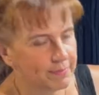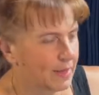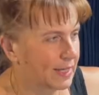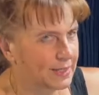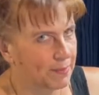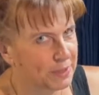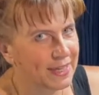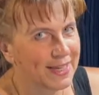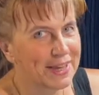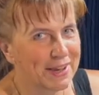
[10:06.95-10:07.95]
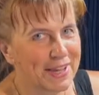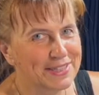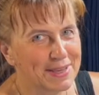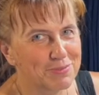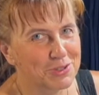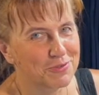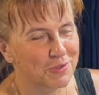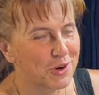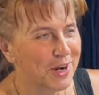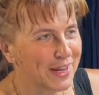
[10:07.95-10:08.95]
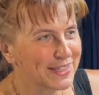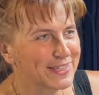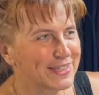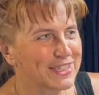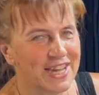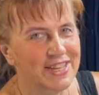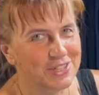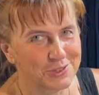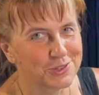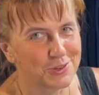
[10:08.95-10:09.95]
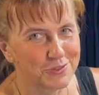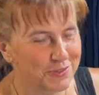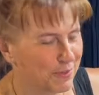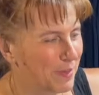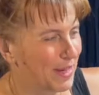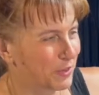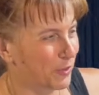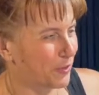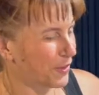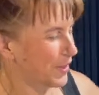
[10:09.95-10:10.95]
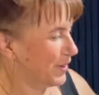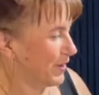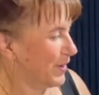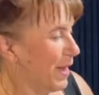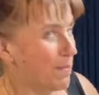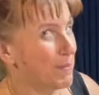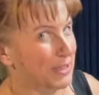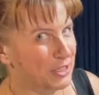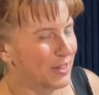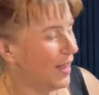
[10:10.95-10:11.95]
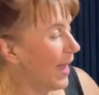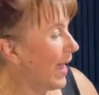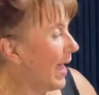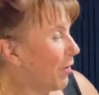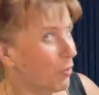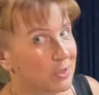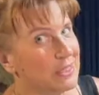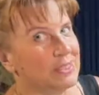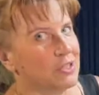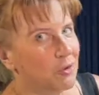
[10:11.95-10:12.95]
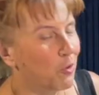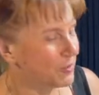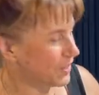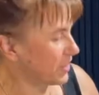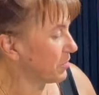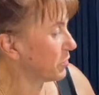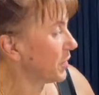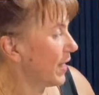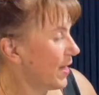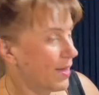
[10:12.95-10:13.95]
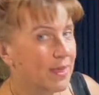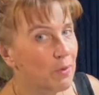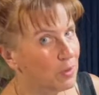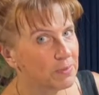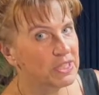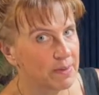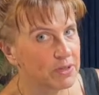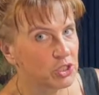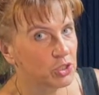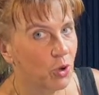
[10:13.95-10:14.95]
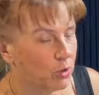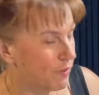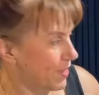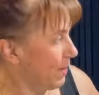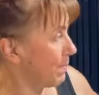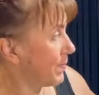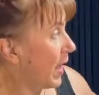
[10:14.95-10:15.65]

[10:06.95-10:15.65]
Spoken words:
exception for statues made of metal or of stone, they will be damaged, all of them.